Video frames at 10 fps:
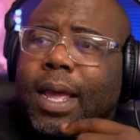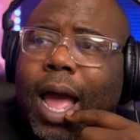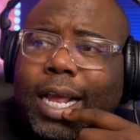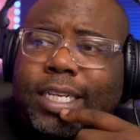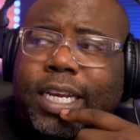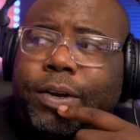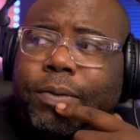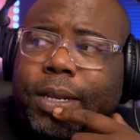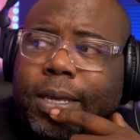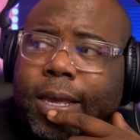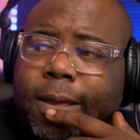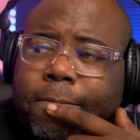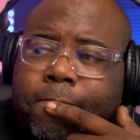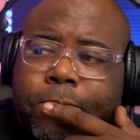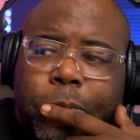I generally
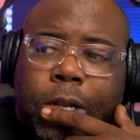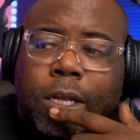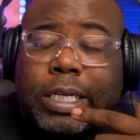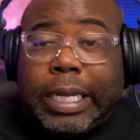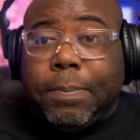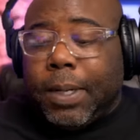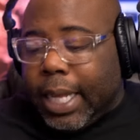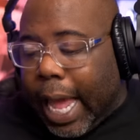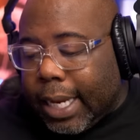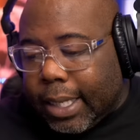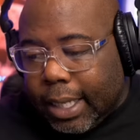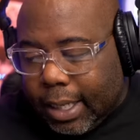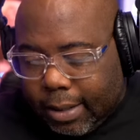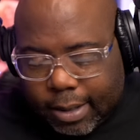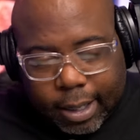um, look deeply at
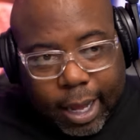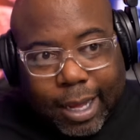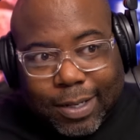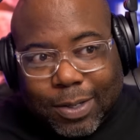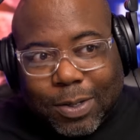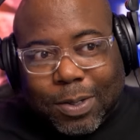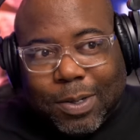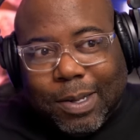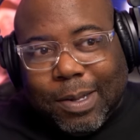the, the guests